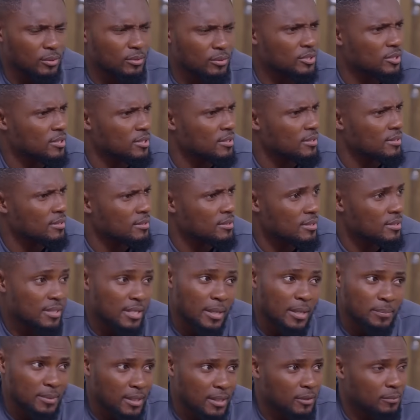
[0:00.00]
No, she
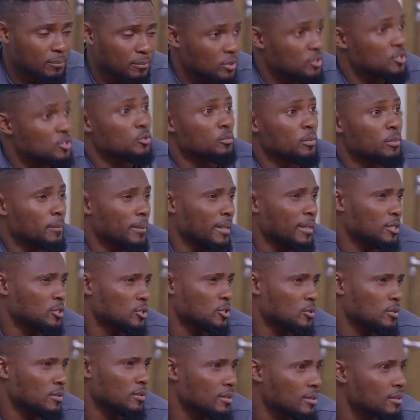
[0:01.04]
stepped out, but she'll be back
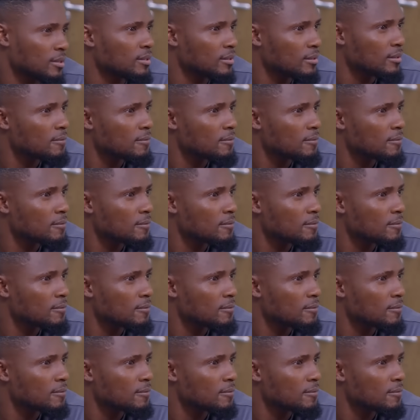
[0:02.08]
shortly.